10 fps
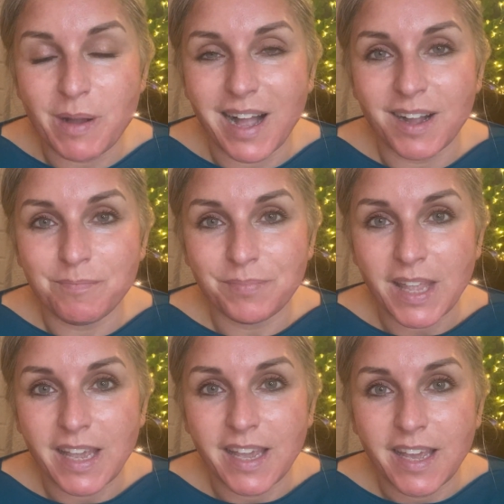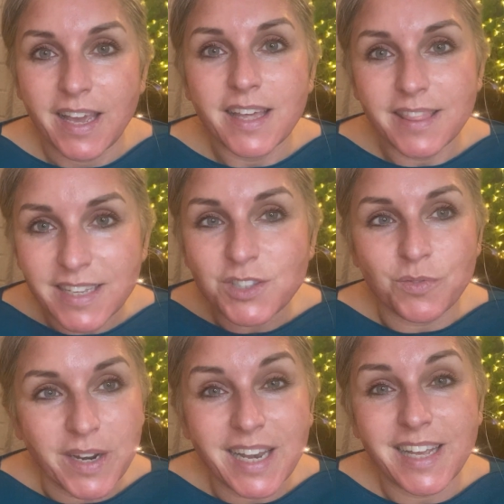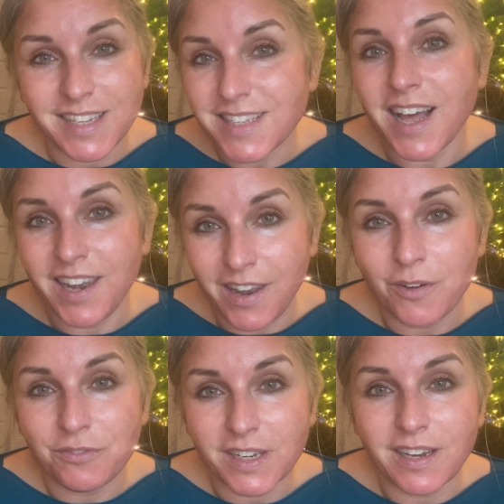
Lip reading: But this really is a lovely,